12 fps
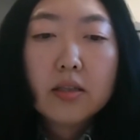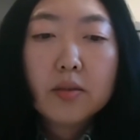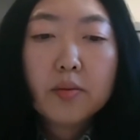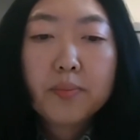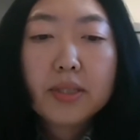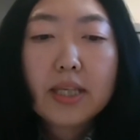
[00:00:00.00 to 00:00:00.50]

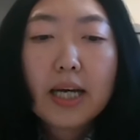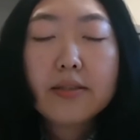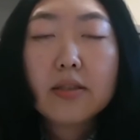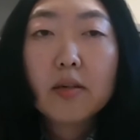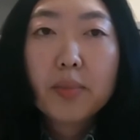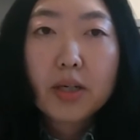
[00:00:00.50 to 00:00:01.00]
So
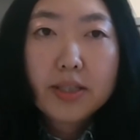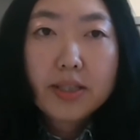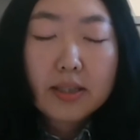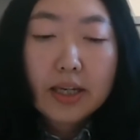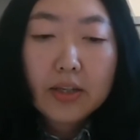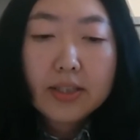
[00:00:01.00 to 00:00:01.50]
besides the
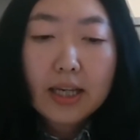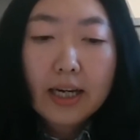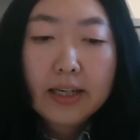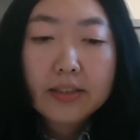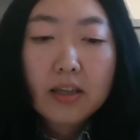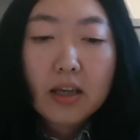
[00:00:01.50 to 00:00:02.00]
personnel
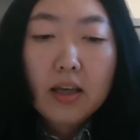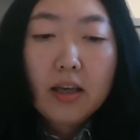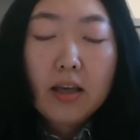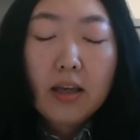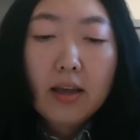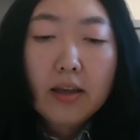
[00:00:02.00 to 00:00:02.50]
side,
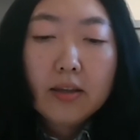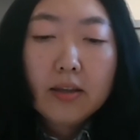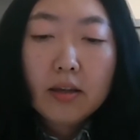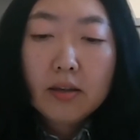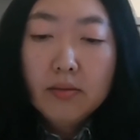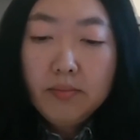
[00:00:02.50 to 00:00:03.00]
and
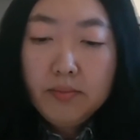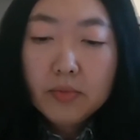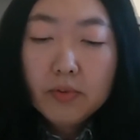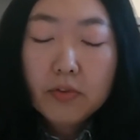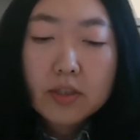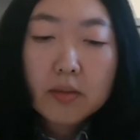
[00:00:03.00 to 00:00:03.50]

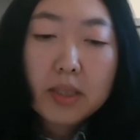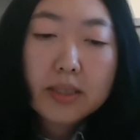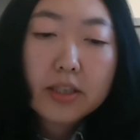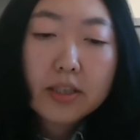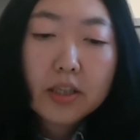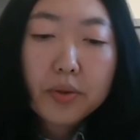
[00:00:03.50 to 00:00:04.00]
for the
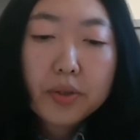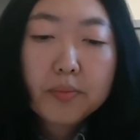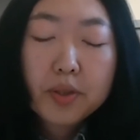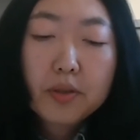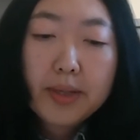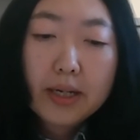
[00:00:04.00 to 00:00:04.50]
material
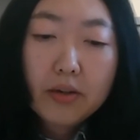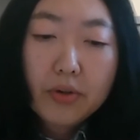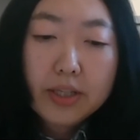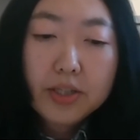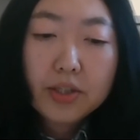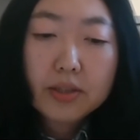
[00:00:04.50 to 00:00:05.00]

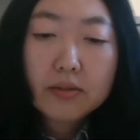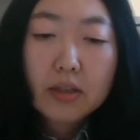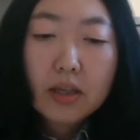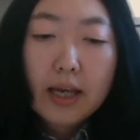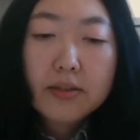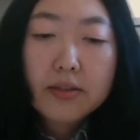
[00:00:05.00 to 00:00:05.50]
preparation,
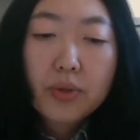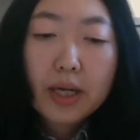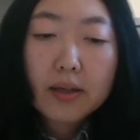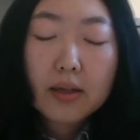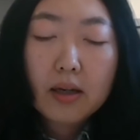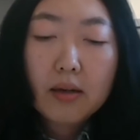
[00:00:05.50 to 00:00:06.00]
as
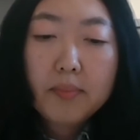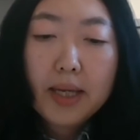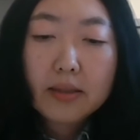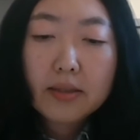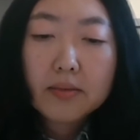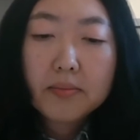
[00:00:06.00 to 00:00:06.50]

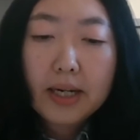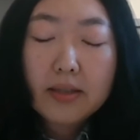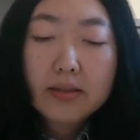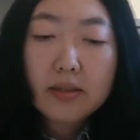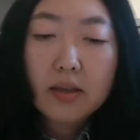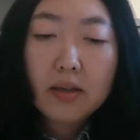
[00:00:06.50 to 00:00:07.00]
recommended by
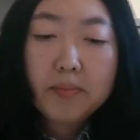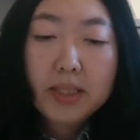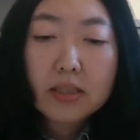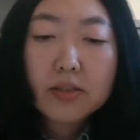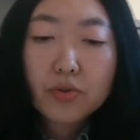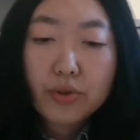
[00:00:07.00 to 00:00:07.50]
the
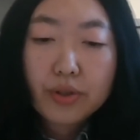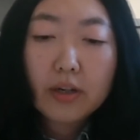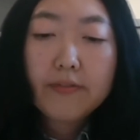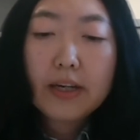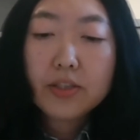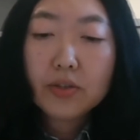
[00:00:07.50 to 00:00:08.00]
Ministry
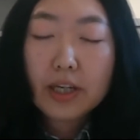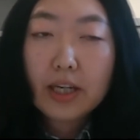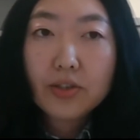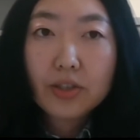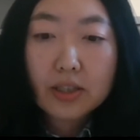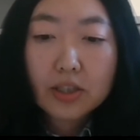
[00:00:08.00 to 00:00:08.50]
of
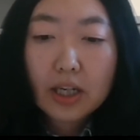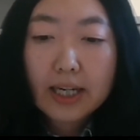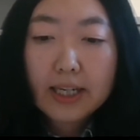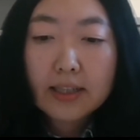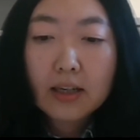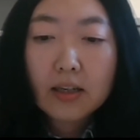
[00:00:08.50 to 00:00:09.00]
Education in
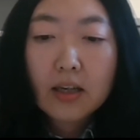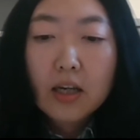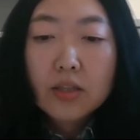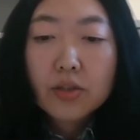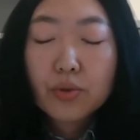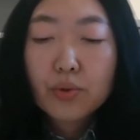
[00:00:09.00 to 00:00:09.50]
China,
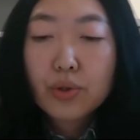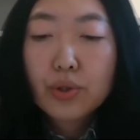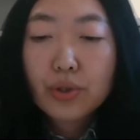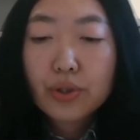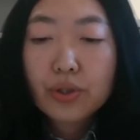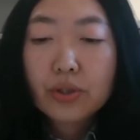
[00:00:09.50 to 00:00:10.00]
schools
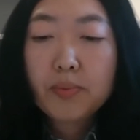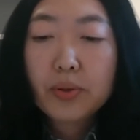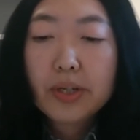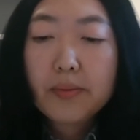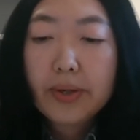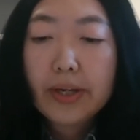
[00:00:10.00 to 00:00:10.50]
should
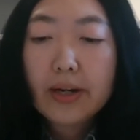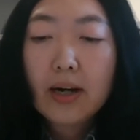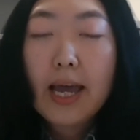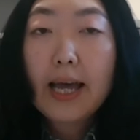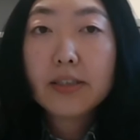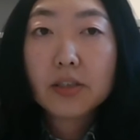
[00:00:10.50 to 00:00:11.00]
prepare
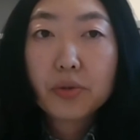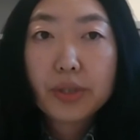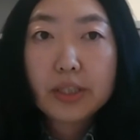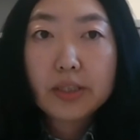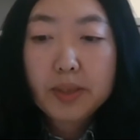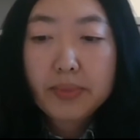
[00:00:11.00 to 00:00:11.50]

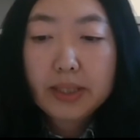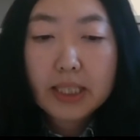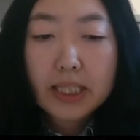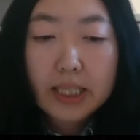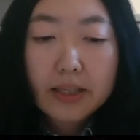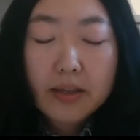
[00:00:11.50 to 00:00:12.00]
adequate
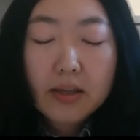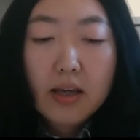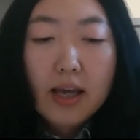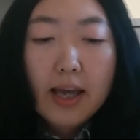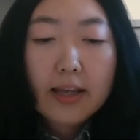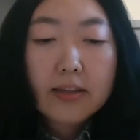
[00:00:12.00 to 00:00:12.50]
PPE
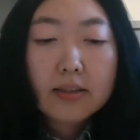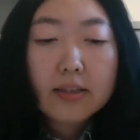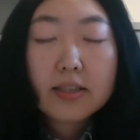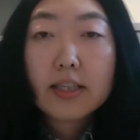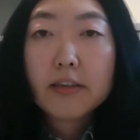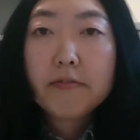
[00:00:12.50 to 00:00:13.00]
and
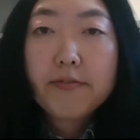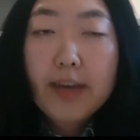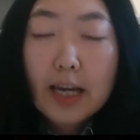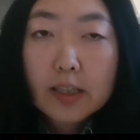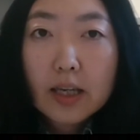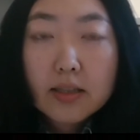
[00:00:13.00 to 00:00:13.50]

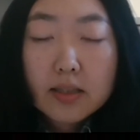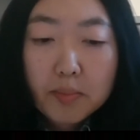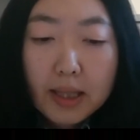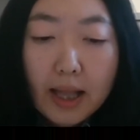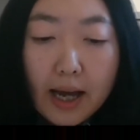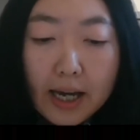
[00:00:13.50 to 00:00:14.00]
disinfecting
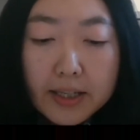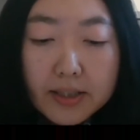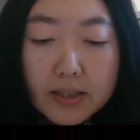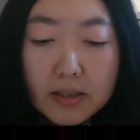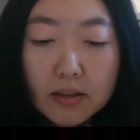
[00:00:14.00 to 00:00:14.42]
supplies